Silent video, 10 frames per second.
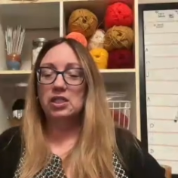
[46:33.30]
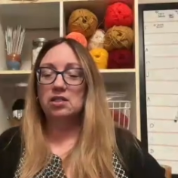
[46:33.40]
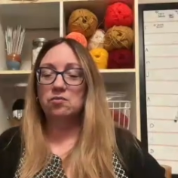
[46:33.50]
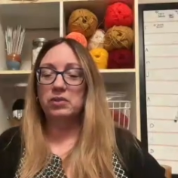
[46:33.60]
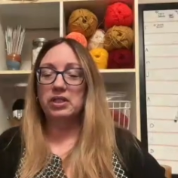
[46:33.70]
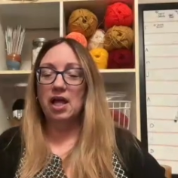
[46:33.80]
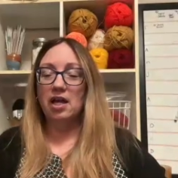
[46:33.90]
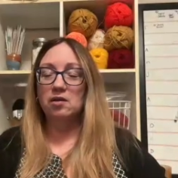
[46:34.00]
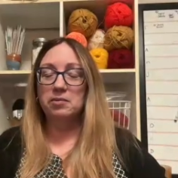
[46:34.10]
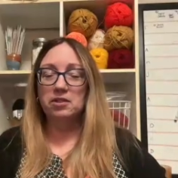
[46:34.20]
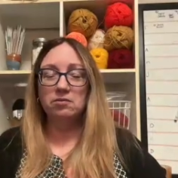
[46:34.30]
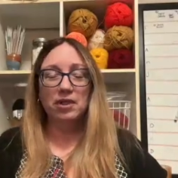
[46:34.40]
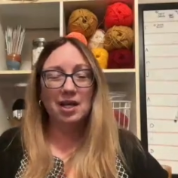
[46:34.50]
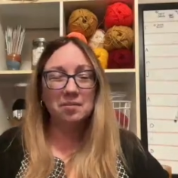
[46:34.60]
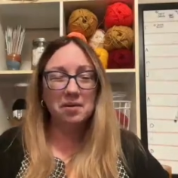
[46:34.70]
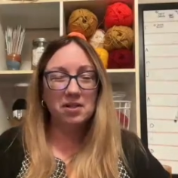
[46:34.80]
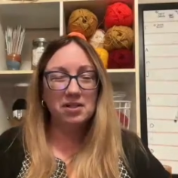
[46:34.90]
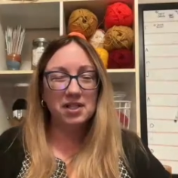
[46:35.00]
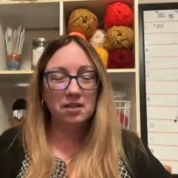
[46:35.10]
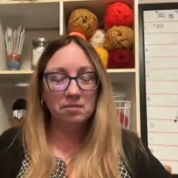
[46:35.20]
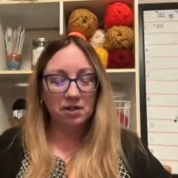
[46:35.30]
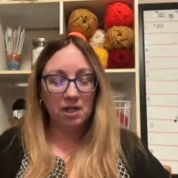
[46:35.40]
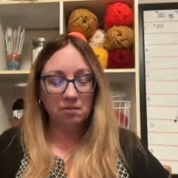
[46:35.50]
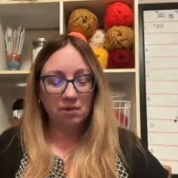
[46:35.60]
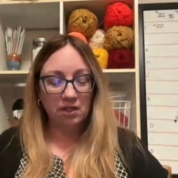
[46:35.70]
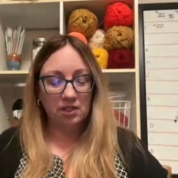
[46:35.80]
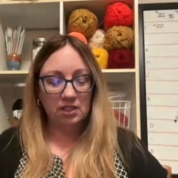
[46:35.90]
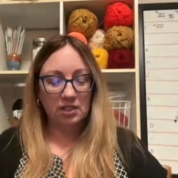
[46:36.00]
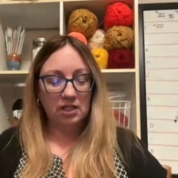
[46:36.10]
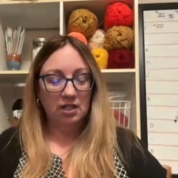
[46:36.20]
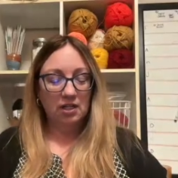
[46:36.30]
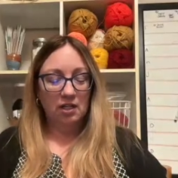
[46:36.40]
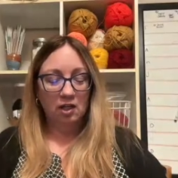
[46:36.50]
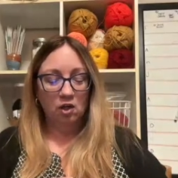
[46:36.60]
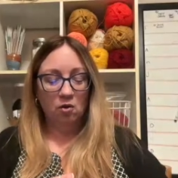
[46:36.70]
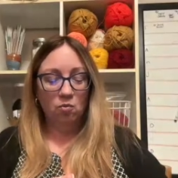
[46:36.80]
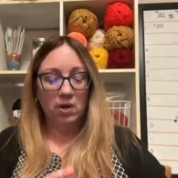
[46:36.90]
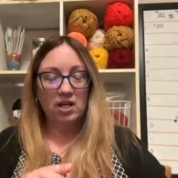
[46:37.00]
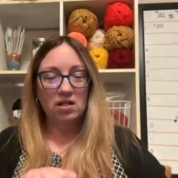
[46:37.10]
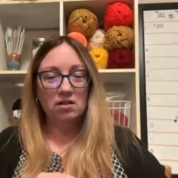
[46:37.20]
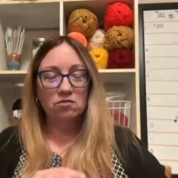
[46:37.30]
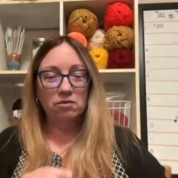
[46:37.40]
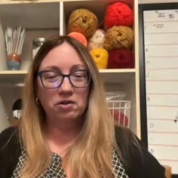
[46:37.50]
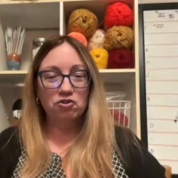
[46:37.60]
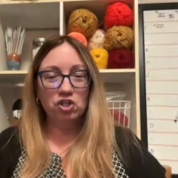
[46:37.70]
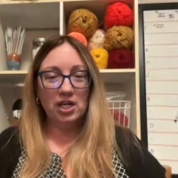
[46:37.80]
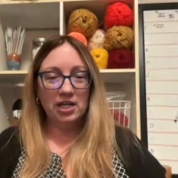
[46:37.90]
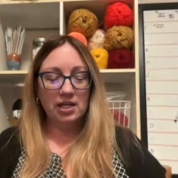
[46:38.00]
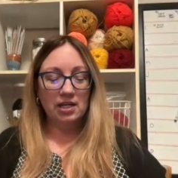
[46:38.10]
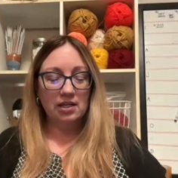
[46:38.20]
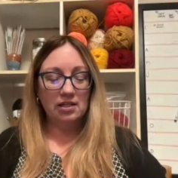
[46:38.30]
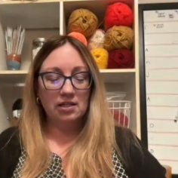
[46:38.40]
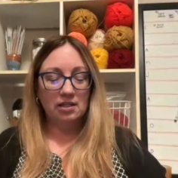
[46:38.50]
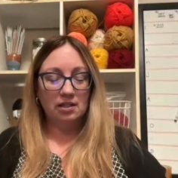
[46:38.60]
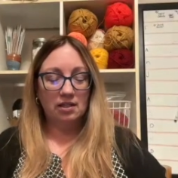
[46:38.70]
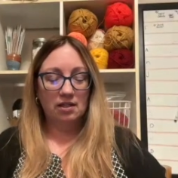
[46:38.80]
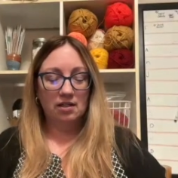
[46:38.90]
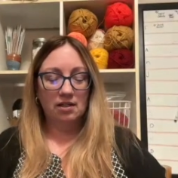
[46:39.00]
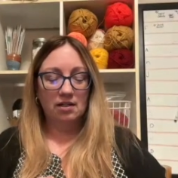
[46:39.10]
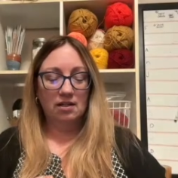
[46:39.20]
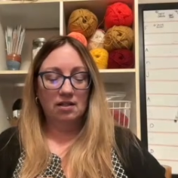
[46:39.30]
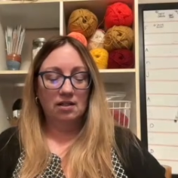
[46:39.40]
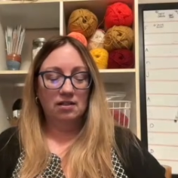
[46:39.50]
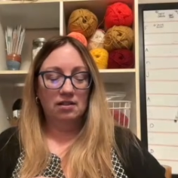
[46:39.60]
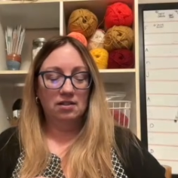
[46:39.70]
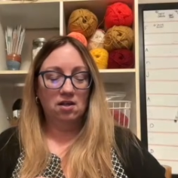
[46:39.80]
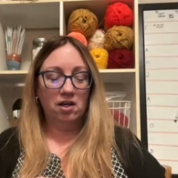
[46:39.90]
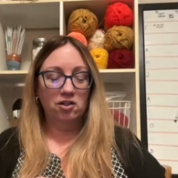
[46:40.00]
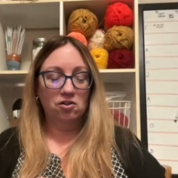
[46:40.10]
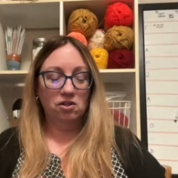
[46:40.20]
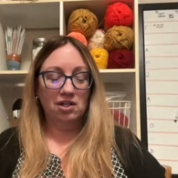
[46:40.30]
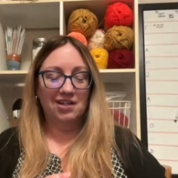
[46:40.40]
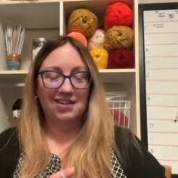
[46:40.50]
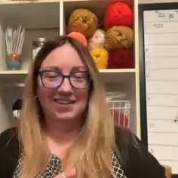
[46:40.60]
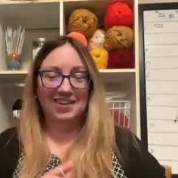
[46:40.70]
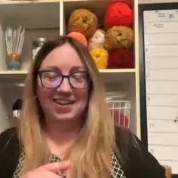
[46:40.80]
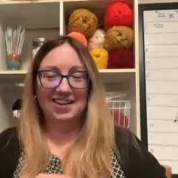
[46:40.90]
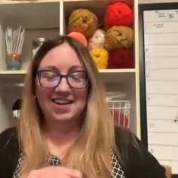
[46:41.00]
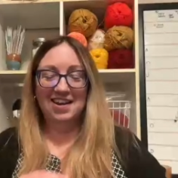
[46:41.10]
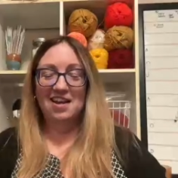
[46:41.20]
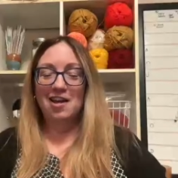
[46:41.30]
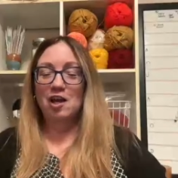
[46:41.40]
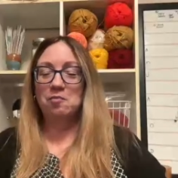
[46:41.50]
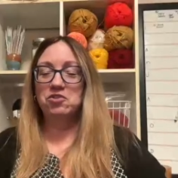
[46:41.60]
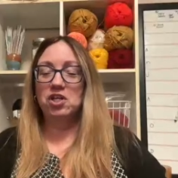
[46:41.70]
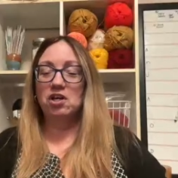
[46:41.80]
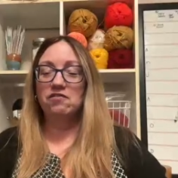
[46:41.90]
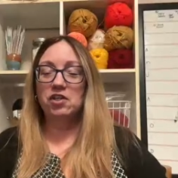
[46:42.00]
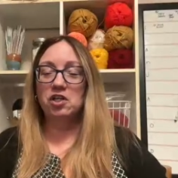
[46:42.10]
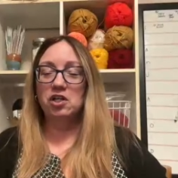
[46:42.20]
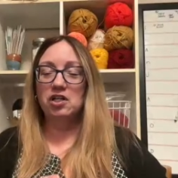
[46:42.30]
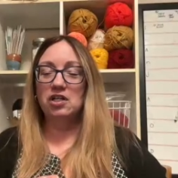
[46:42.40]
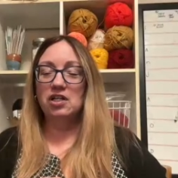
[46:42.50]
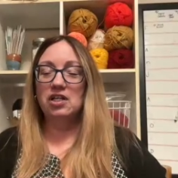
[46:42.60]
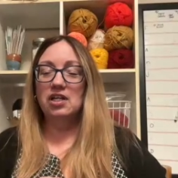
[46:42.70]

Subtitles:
reliable, is that the word I want? Well crocheted designer. MJ off the hook,